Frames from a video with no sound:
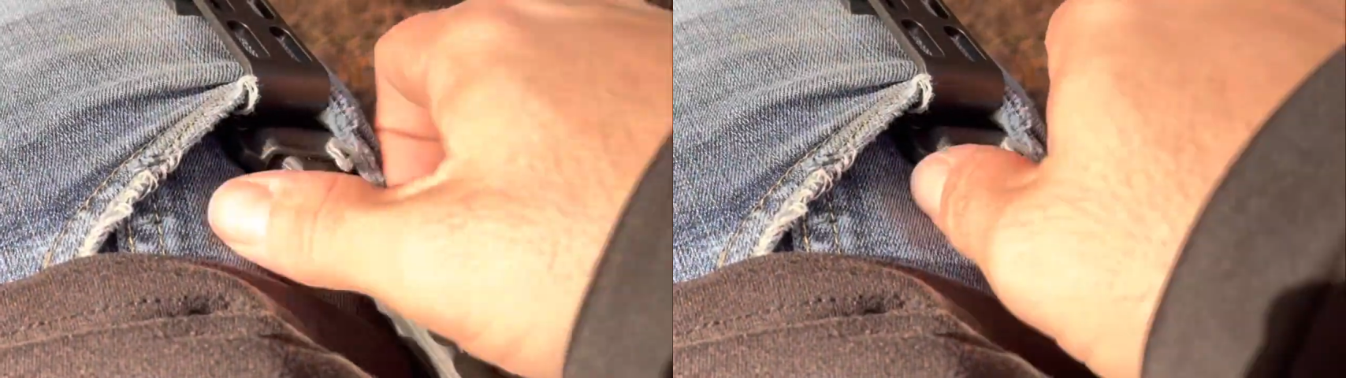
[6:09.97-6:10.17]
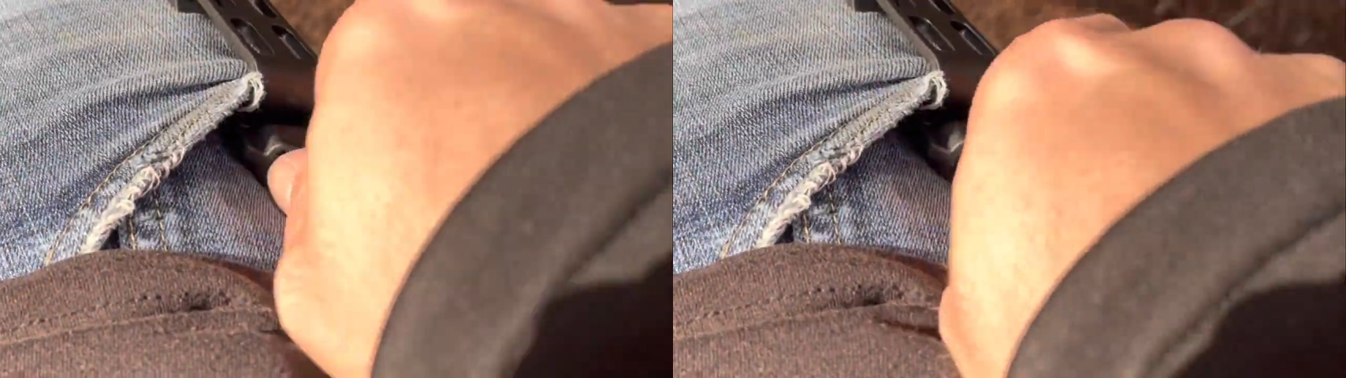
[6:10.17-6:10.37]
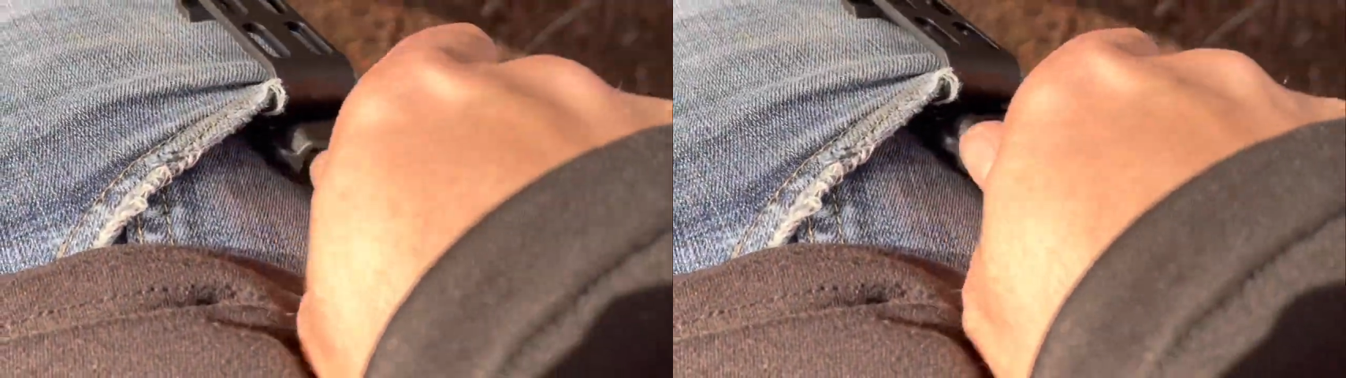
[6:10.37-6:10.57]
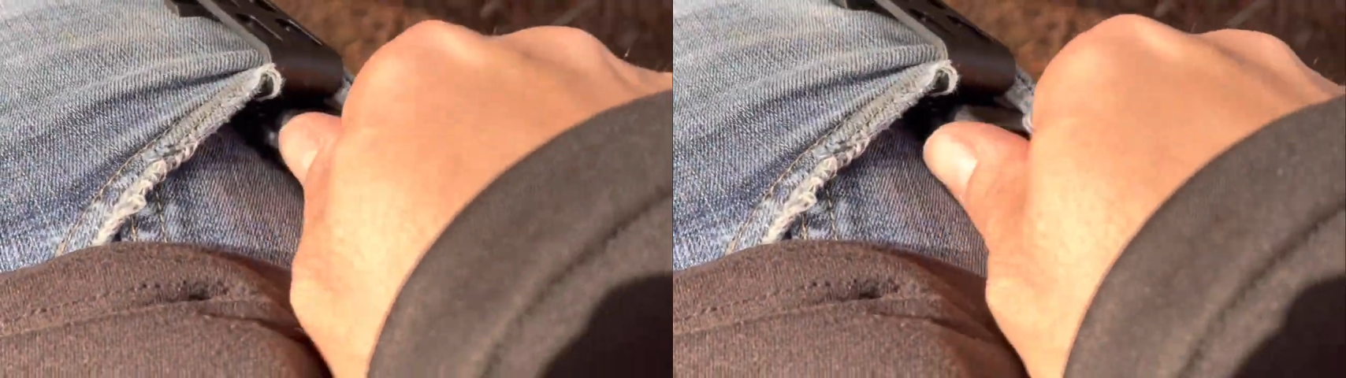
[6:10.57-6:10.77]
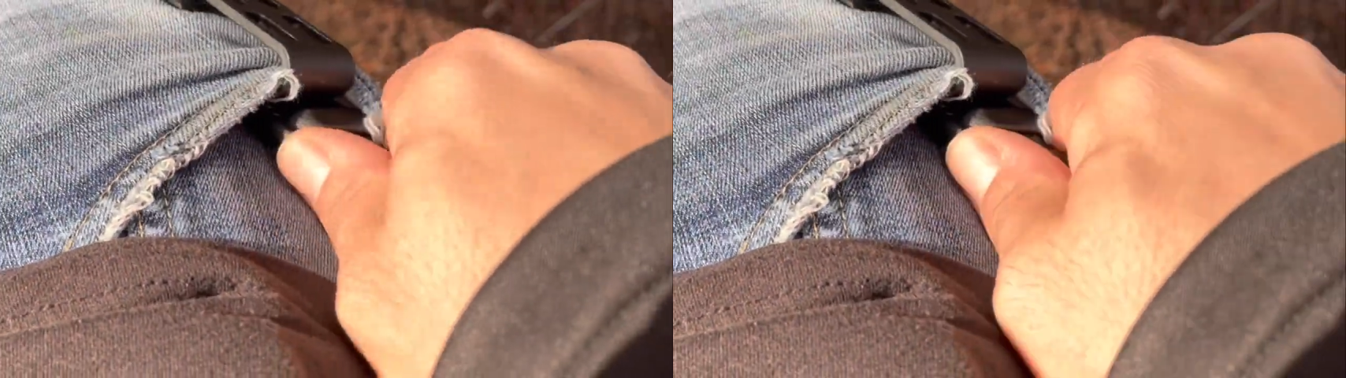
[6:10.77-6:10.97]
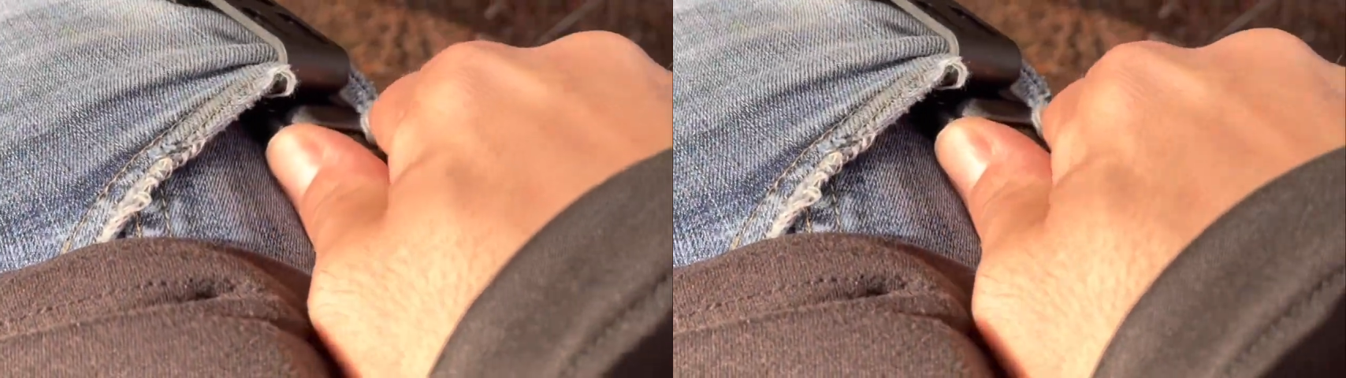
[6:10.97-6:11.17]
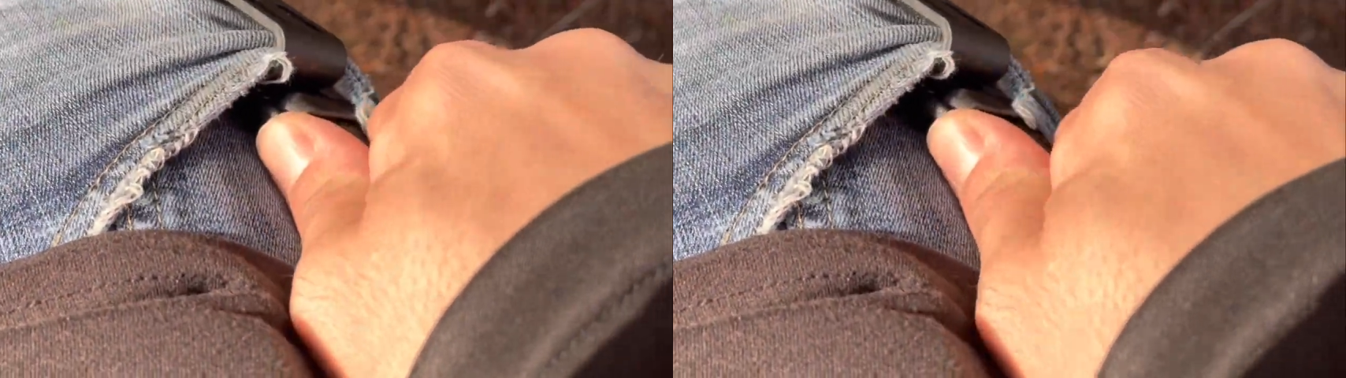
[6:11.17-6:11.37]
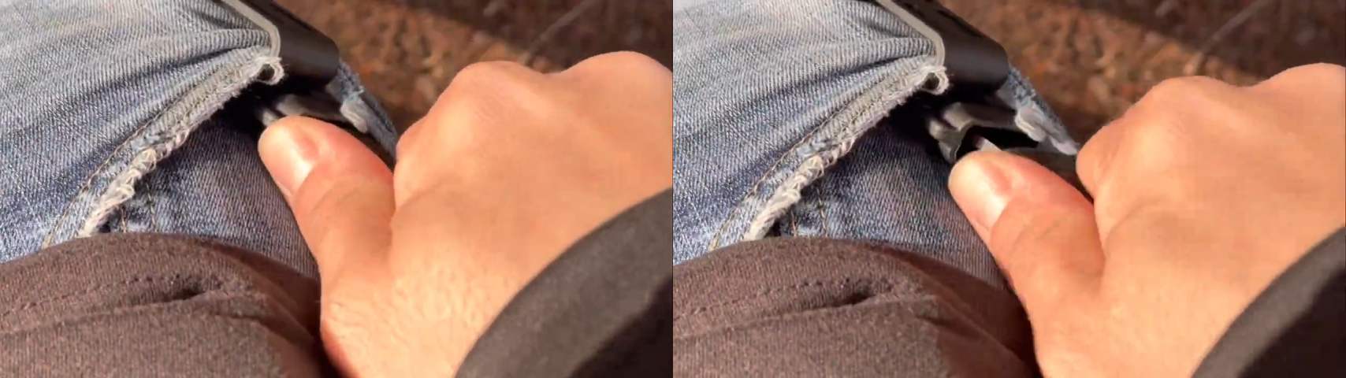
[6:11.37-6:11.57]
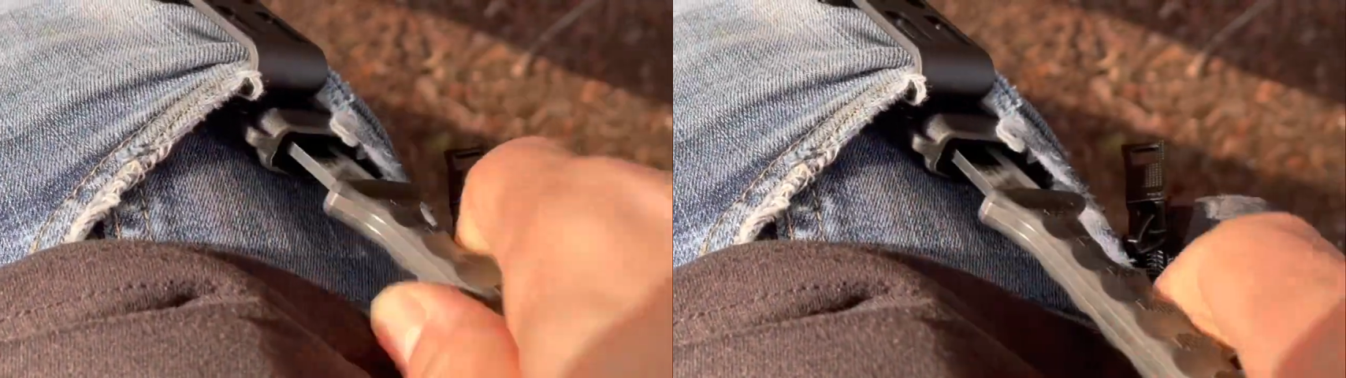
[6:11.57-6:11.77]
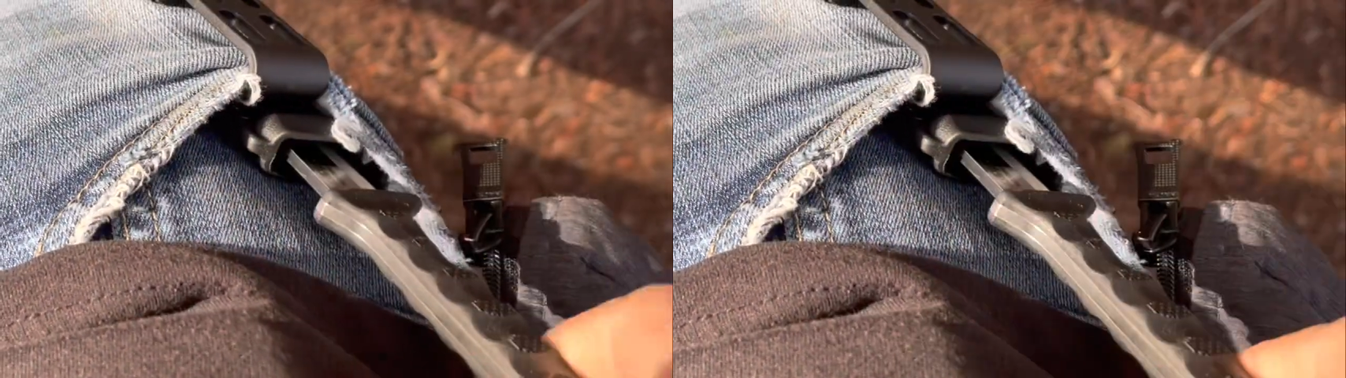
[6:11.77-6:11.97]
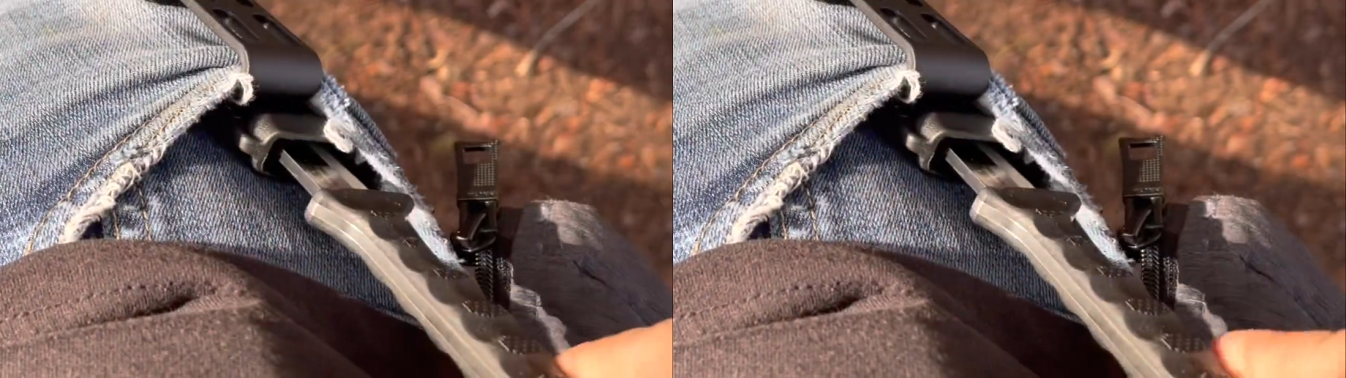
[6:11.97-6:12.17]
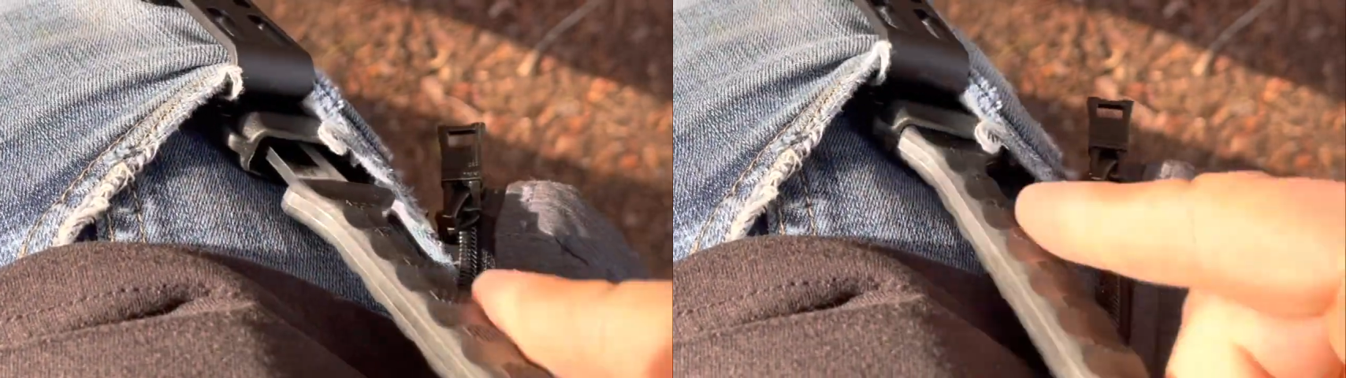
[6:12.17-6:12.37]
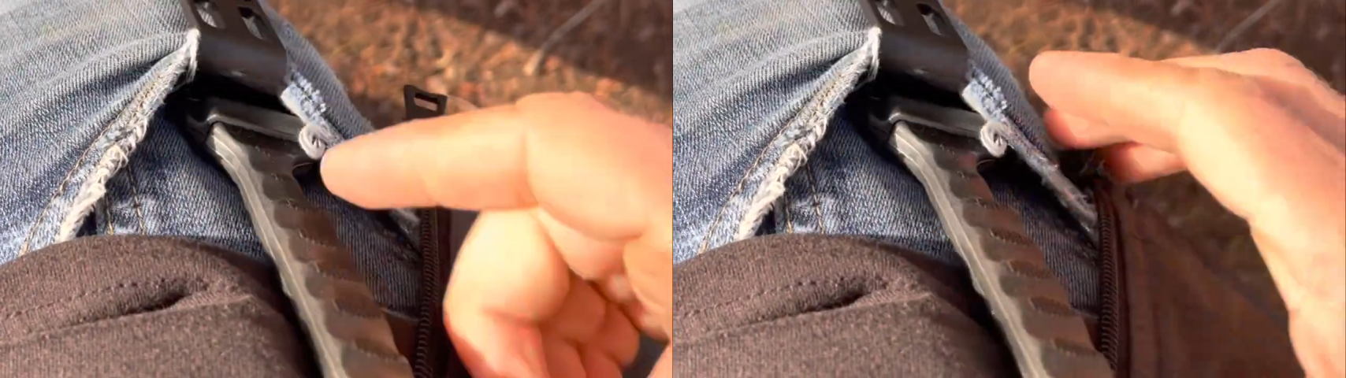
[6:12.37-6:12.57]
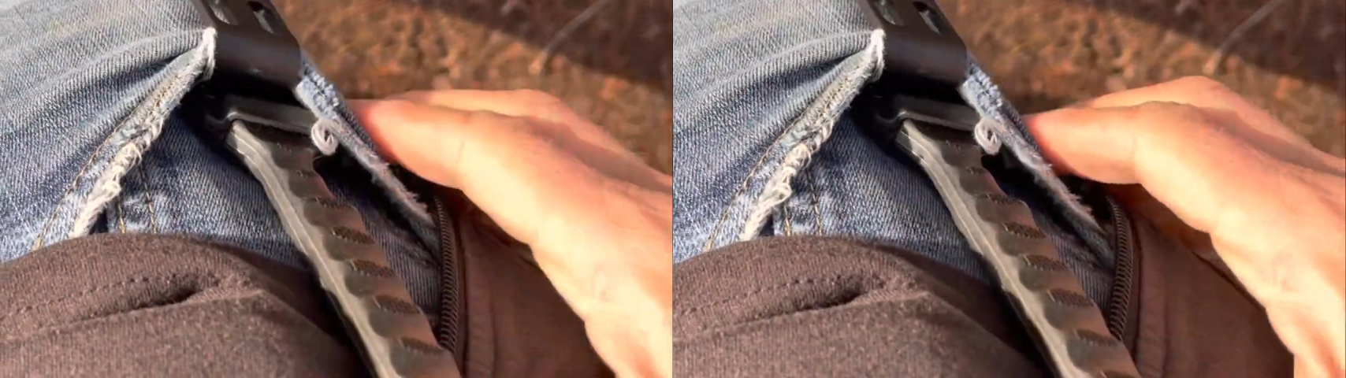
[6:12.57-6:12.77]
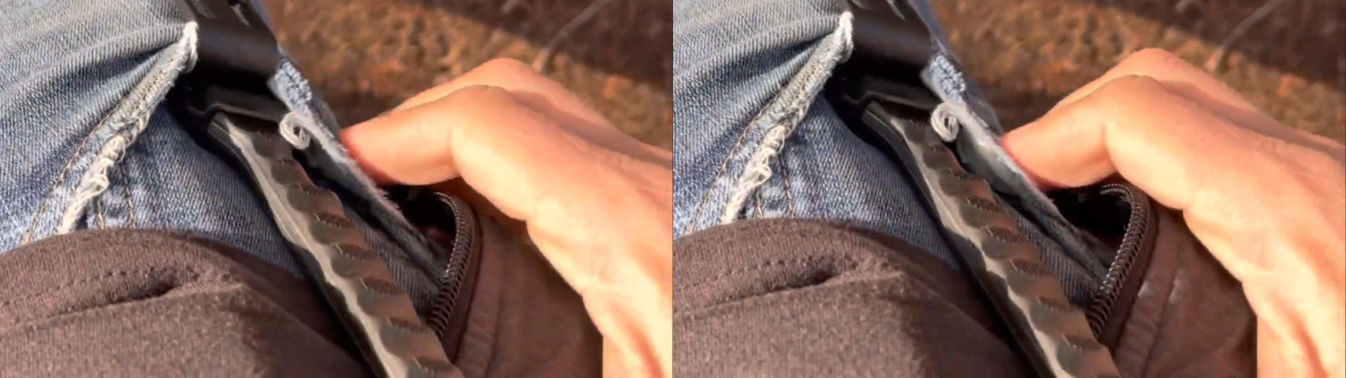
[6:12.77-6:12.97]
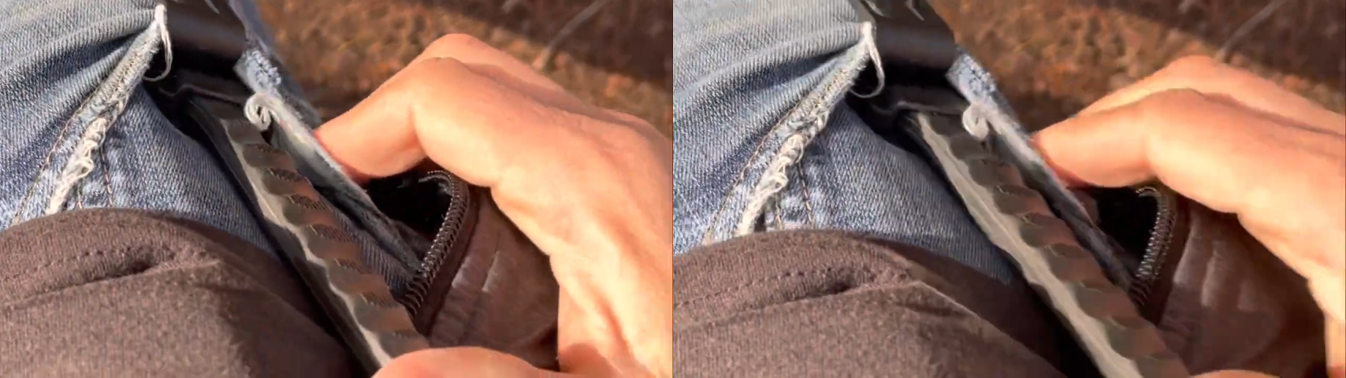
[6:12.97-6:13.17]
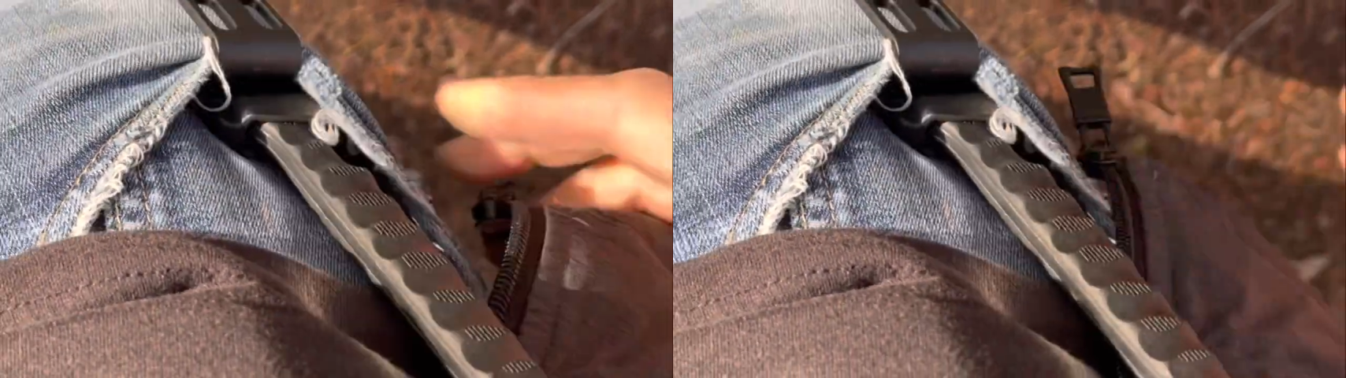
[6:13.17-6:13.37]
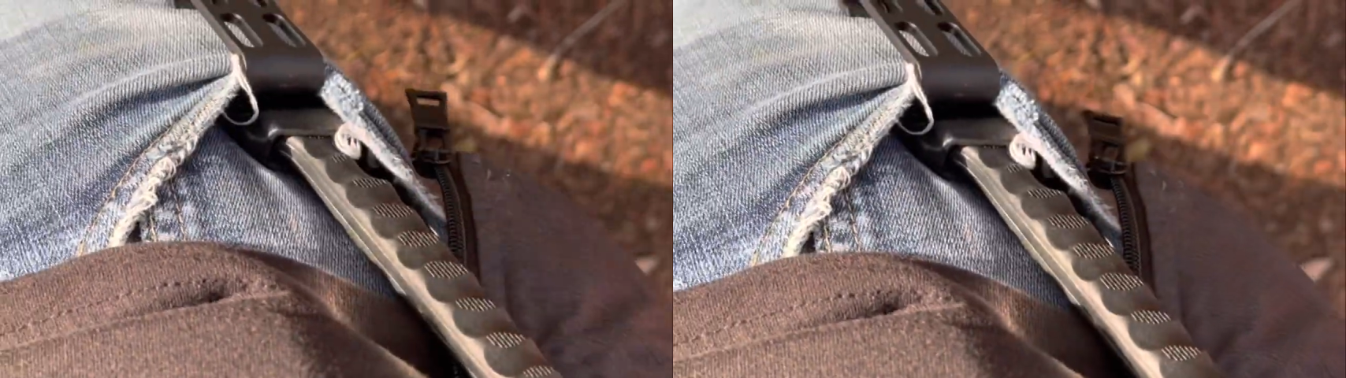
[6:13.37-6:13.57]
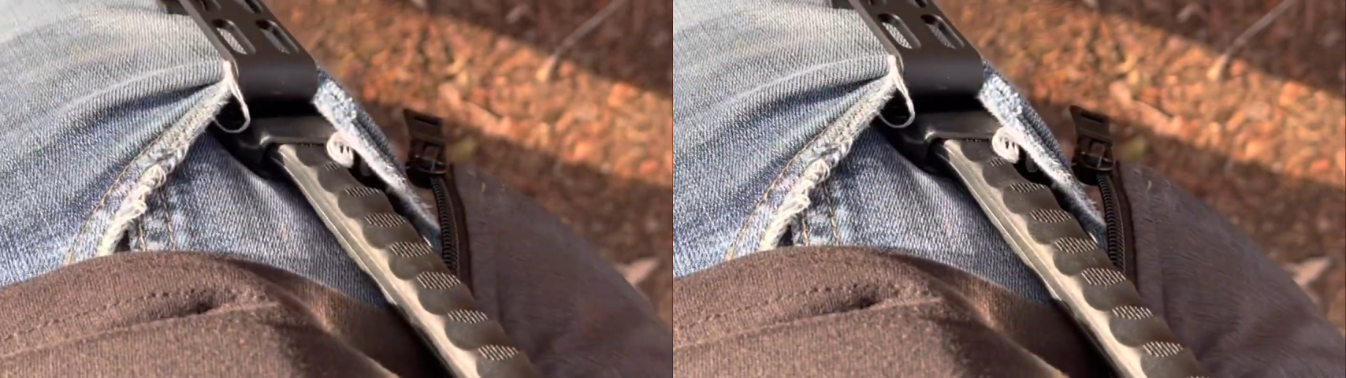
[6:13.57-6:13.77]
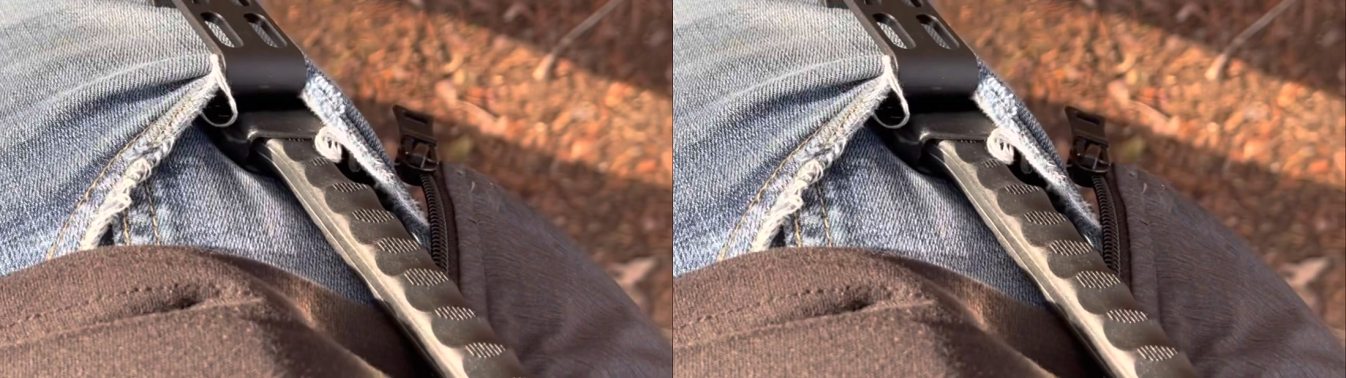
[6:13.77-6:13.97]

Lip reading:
[unreadable: no face in view]